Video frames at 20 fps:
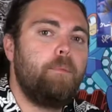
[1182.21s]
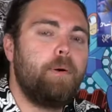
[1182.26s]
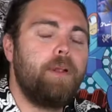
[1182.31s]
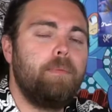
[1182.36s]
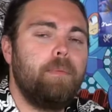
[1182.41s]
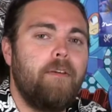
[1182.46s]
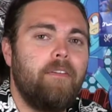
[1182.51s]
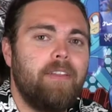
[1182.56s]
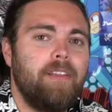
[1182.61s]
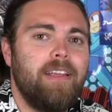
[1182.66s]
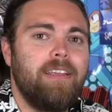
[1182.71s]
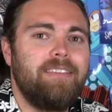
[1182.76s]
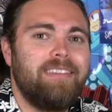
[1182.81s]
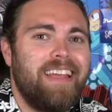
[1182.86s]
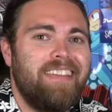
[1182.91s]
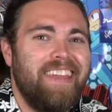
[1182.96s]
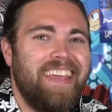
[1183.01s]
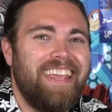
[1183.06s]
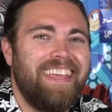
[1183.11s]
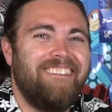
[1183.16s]
put them on the list,
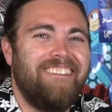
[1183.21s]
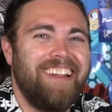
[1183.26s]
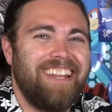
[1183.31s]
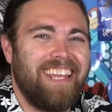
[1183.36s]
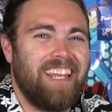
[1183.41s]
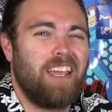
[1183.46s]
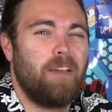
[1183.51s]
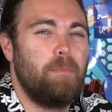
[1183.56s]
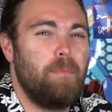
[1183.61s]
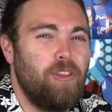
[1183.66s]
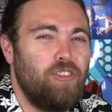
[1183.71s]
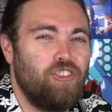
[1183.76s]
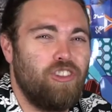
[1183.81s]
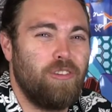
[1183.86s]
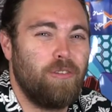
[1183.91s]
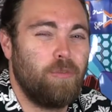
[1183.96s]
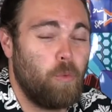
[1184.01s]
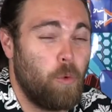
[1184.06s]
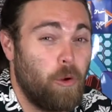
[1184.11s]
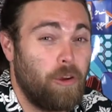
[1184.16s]
and they can go ahead and get
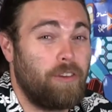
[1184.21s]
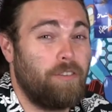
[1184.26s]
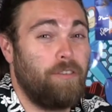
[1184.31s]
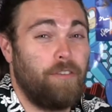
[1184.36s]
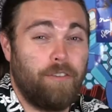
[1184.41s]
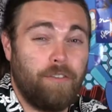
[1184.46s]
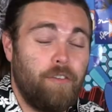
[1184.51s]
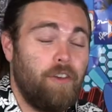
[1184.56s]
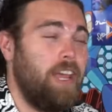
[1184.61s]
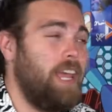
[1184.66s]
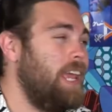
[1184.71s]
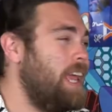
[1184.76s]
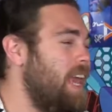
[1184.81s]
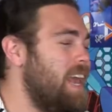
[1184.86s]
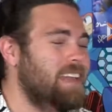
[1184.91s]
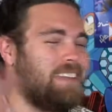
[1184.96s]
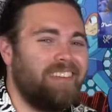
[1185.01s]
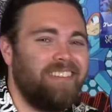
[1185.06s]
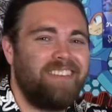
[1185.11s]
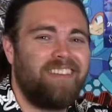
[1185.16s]
commissioned work for free.
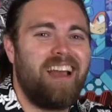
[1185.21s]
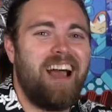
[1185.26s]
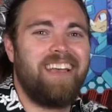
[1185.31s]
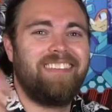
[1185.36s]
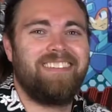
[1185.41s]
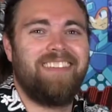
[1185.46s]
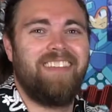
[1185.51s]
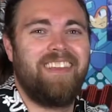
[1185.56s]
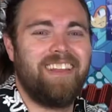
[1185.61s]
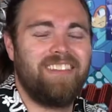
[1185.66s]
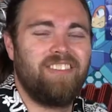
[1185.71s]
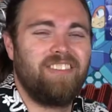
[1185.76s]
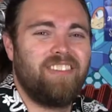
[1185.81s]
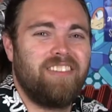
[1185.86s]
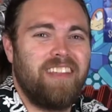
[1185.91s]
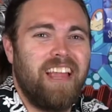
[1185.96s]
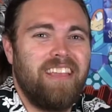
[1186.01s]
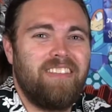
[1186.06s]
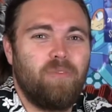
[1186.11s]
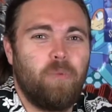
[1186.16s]
It doesn't cost anything. It's just a
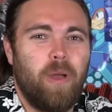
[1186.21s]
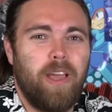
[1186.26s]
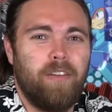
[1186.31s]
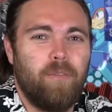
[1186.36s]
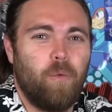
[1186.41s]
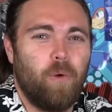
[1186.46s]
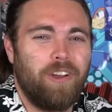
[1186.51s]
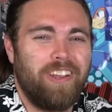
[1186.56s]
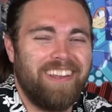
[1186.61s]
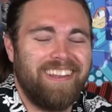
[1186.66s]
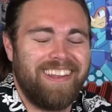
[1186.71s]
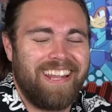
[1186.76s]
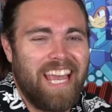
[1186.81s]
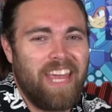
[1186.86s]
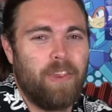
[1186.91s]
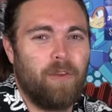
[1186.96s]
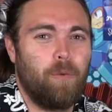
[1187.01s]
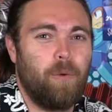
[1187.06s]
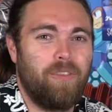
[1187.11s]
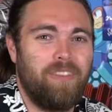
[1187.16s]
nice way of working
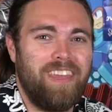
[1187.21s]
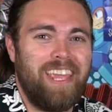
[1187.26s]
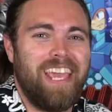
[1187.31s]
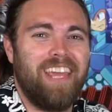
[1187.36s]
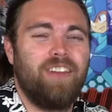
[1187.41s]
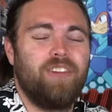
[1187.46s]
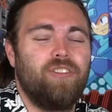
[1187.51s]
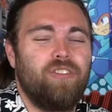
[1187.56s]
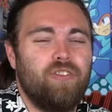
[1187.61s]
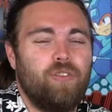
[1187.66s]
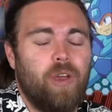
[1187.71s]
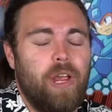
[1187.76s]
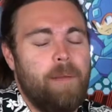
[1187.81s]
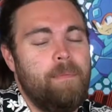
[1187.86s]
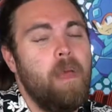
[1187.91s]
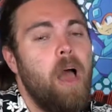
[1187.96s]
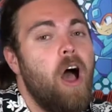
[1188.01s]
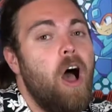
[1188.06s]
together with the industry.